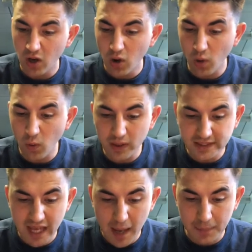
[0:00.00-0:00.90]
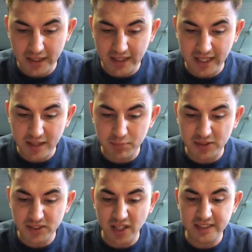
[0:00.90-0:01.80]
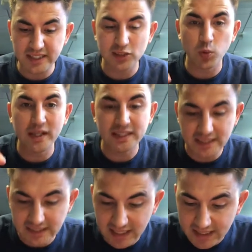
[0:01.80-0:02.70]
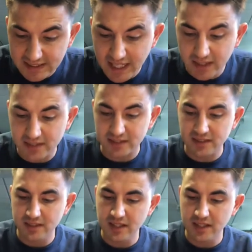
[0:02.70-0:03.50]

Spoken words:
All is happening in precisely 26 seconds.